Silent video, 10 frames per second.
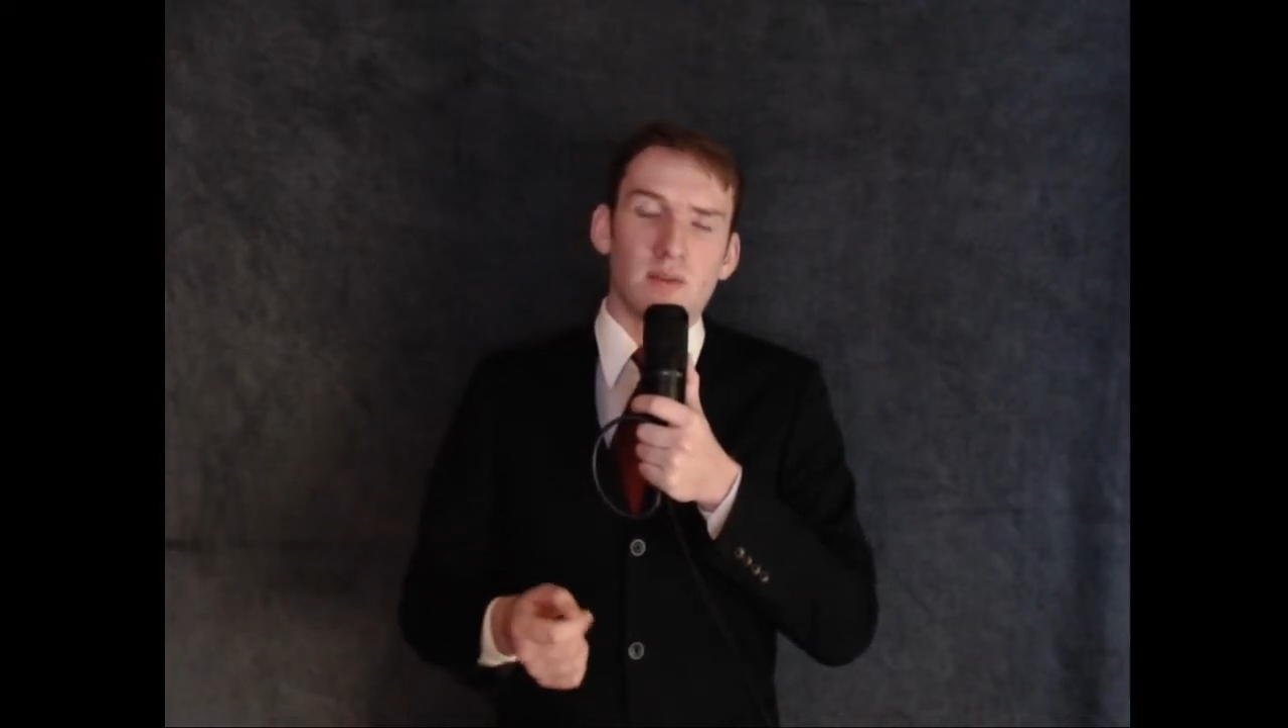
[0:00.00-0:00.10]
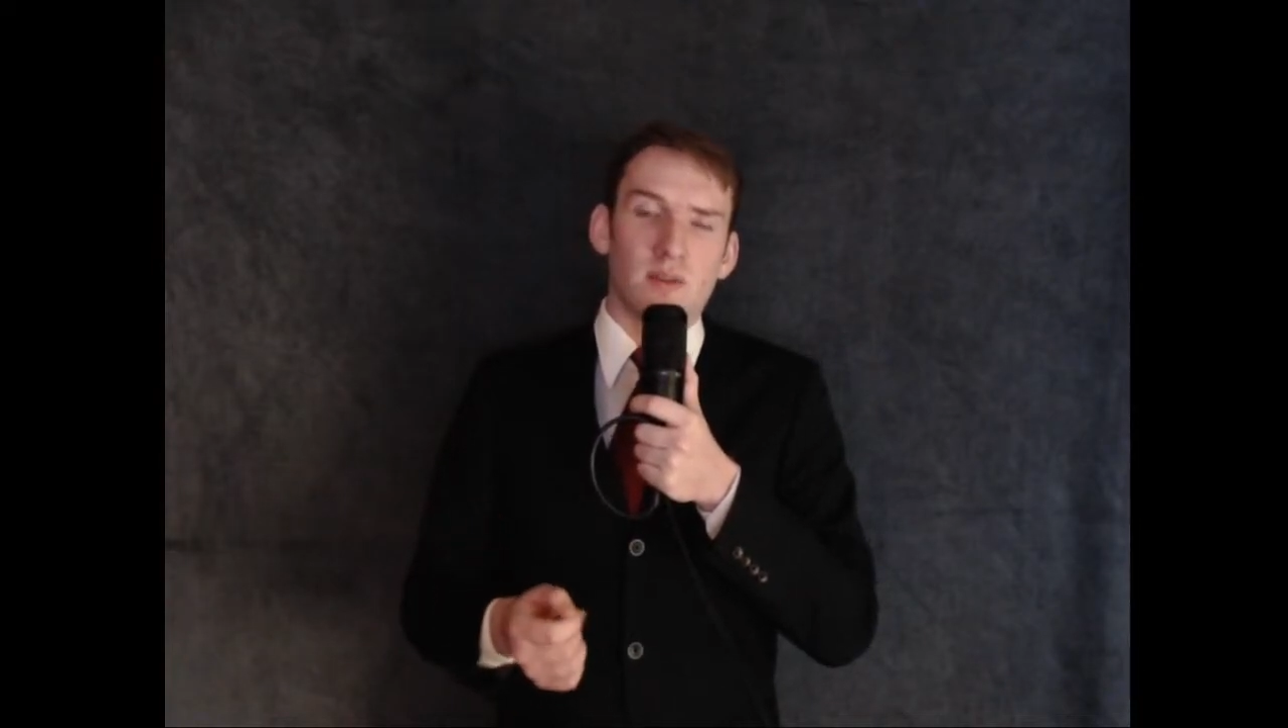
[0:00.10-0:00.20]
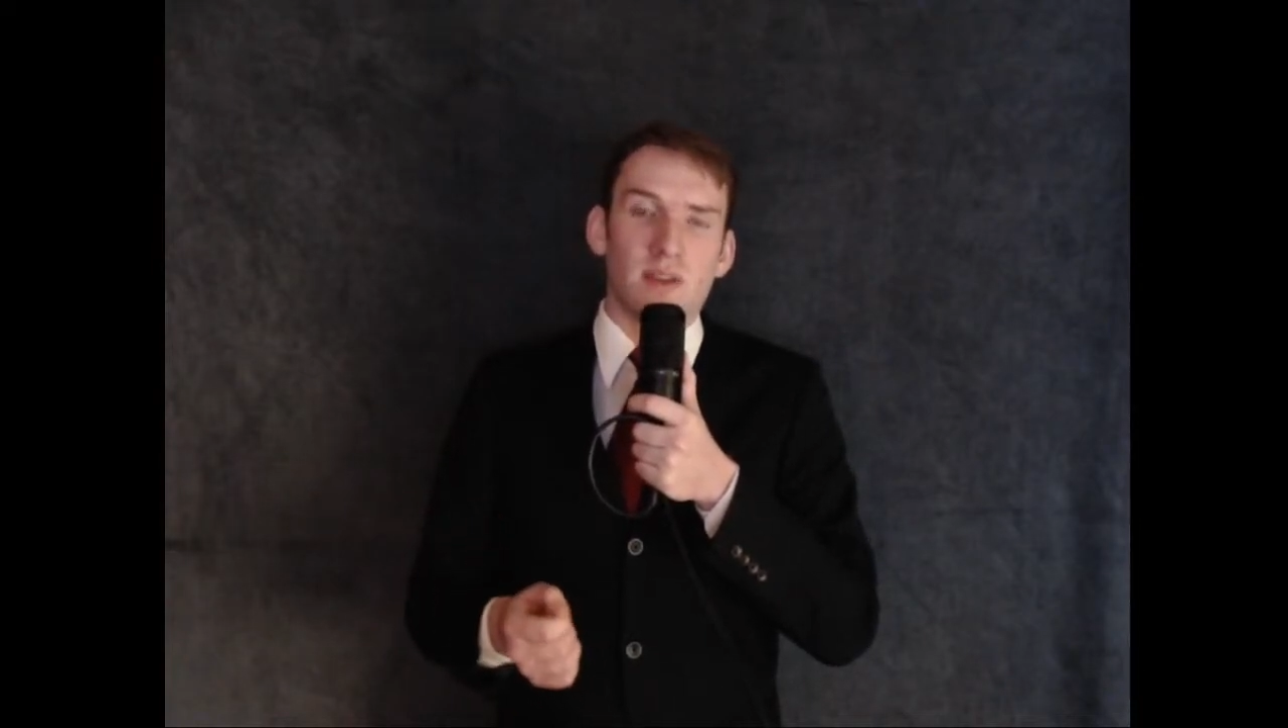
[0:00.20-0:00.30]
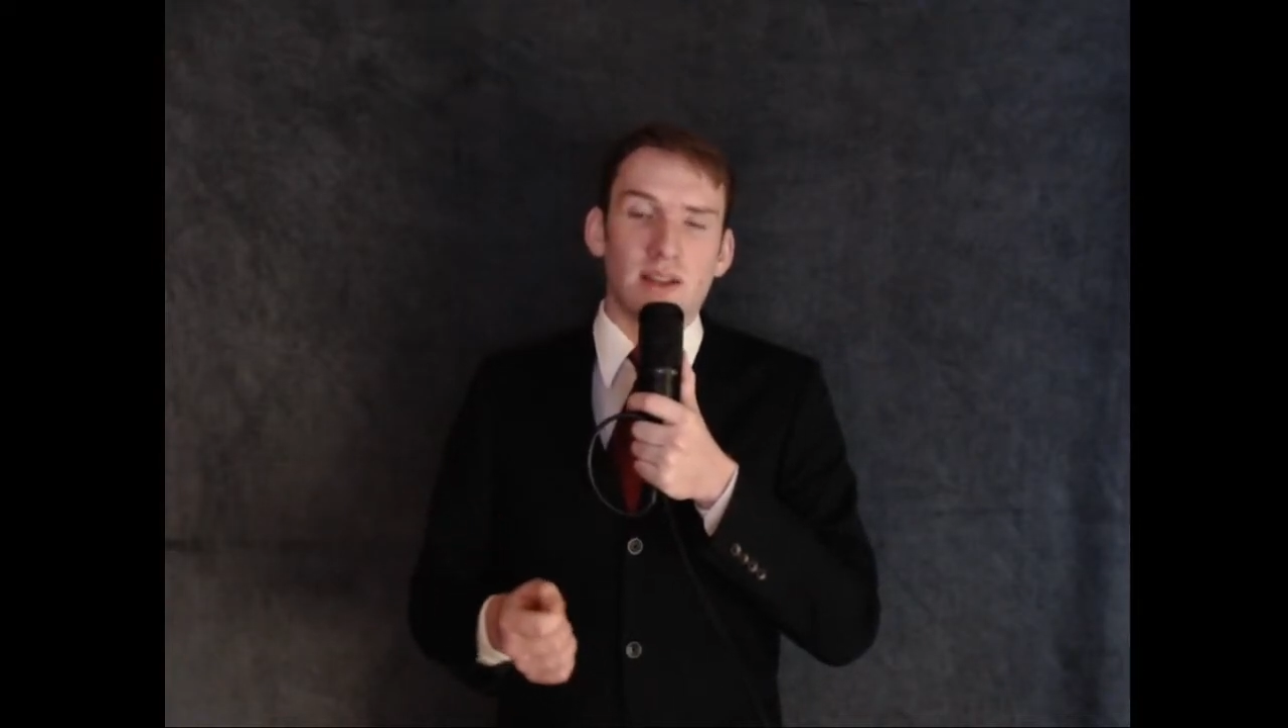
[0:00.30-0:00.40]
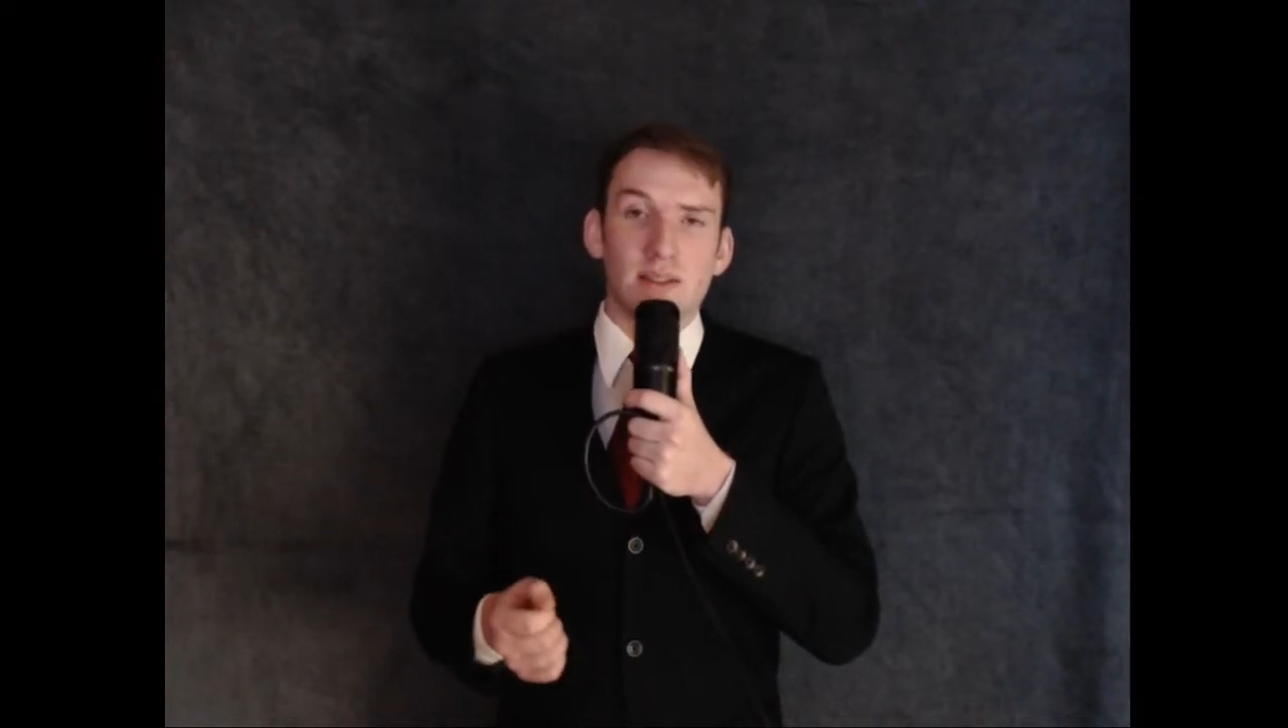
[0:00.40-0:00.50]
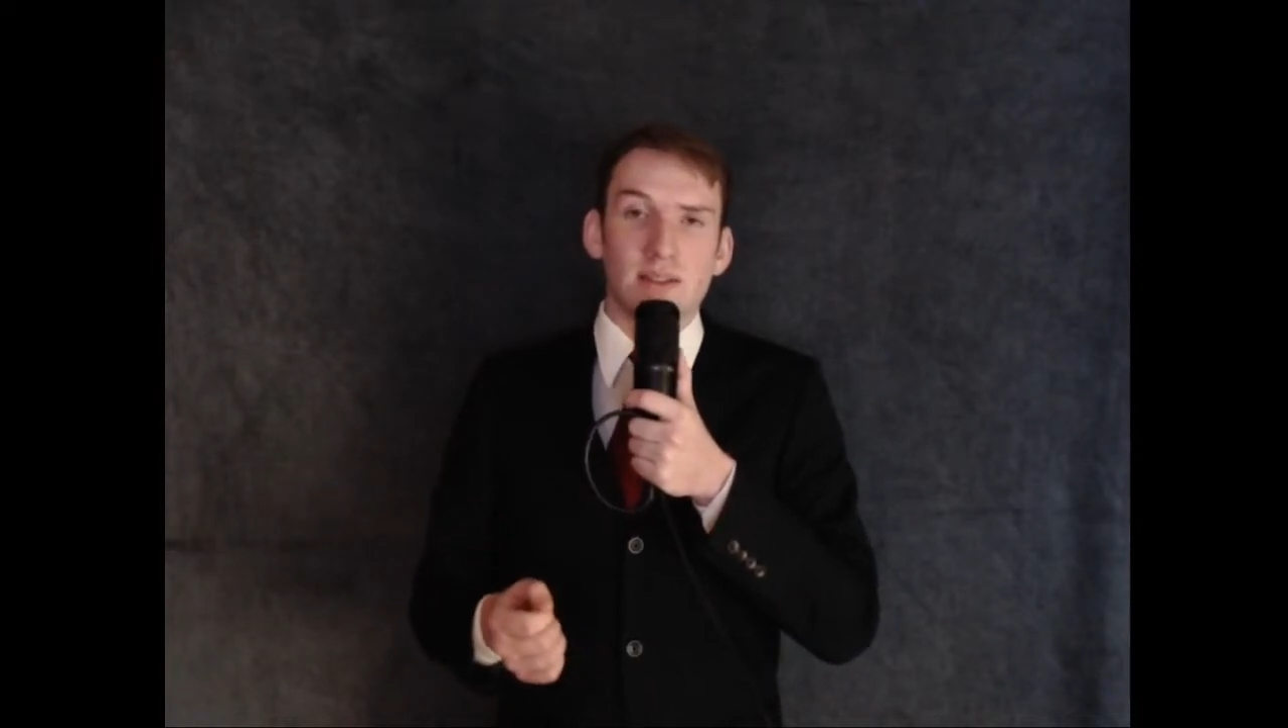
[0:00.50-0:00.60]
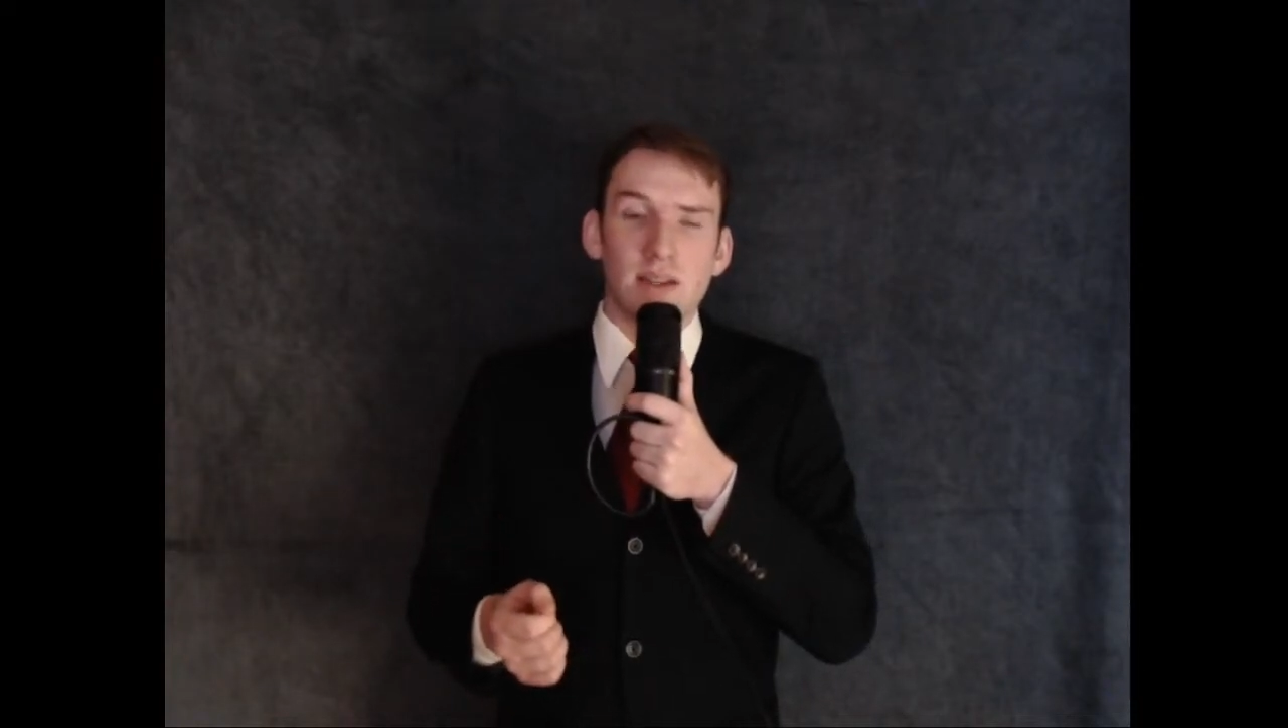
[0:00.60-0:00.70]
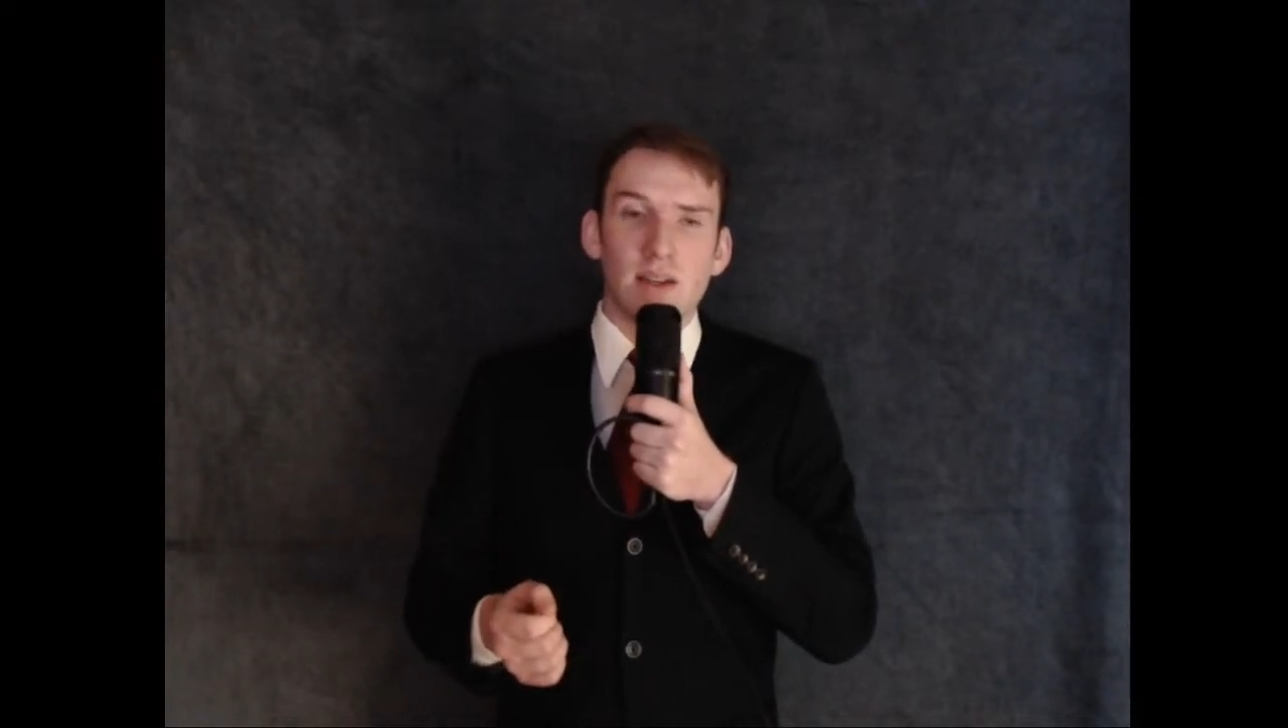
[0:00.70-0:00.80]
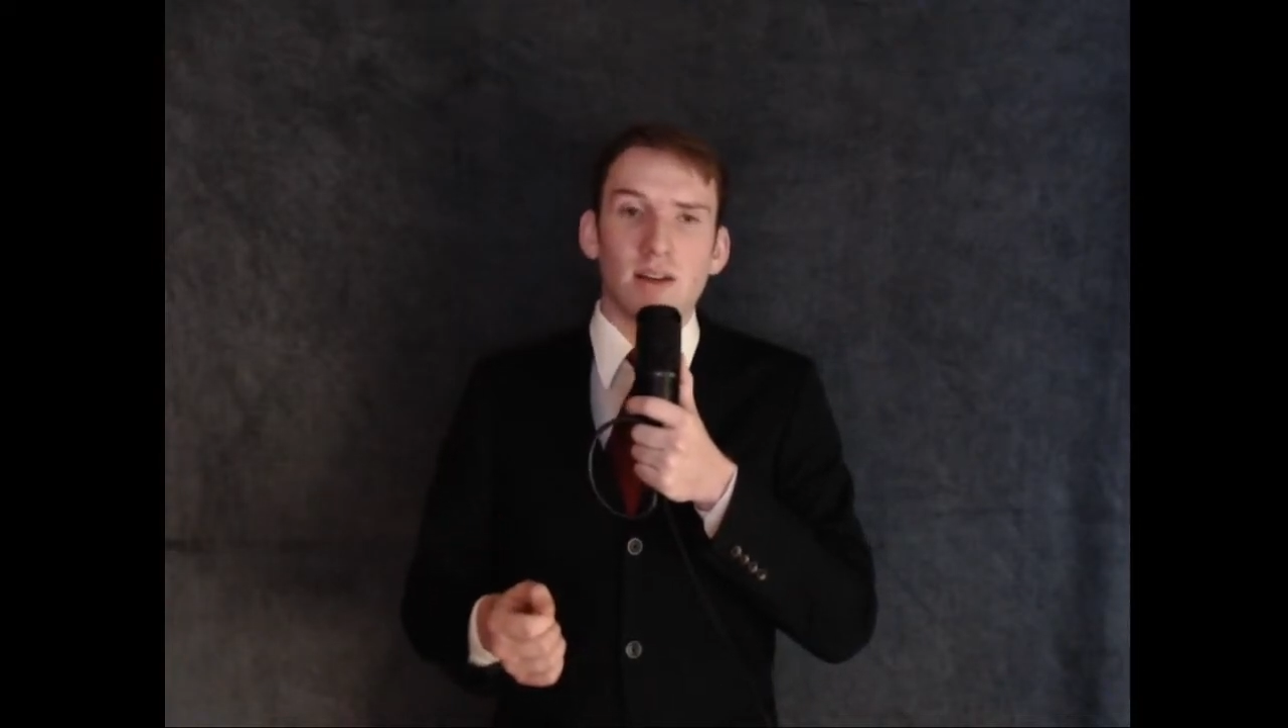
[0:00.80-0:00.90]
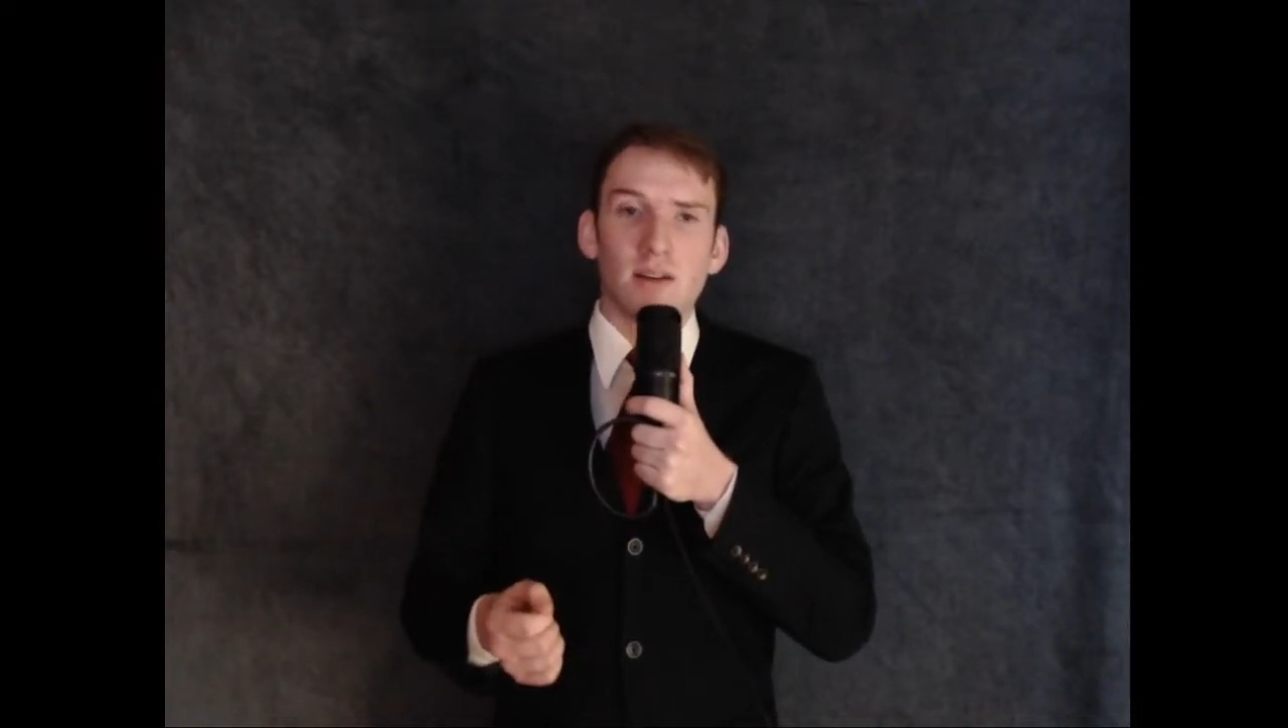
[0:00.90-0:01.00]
infected deer.